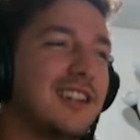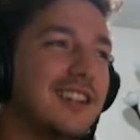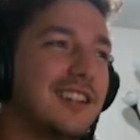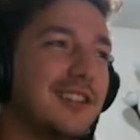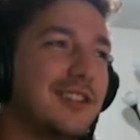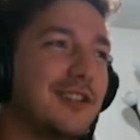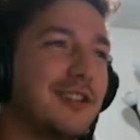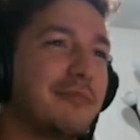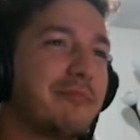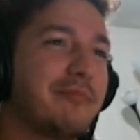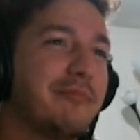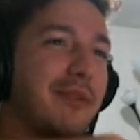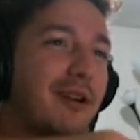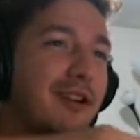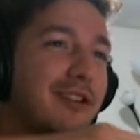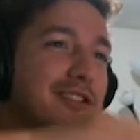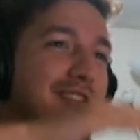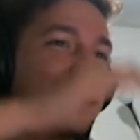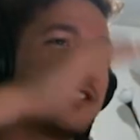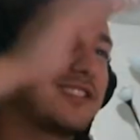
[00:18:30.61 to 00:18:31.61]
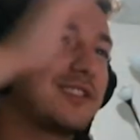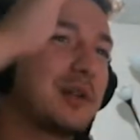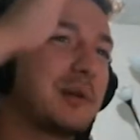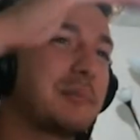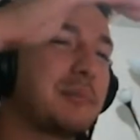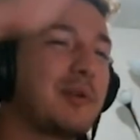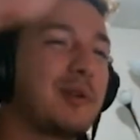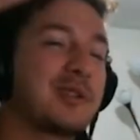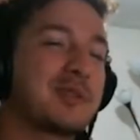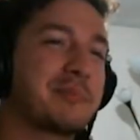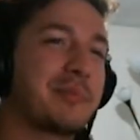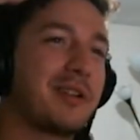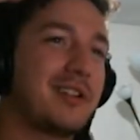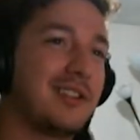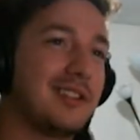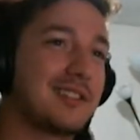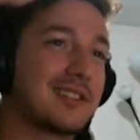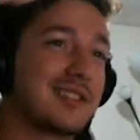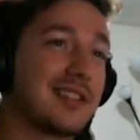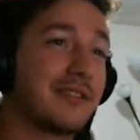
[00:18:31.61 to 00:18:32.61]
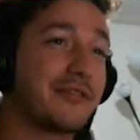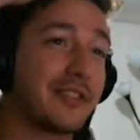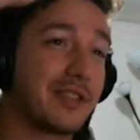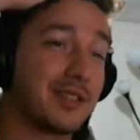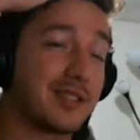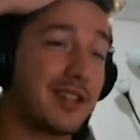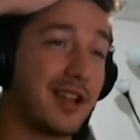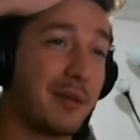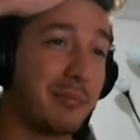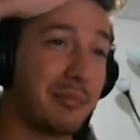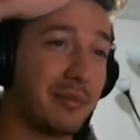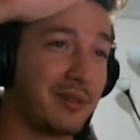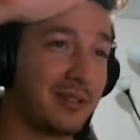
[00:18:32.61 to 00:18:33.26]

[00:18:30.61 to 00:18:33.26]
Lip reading: Is your most pertinent stuff at the top?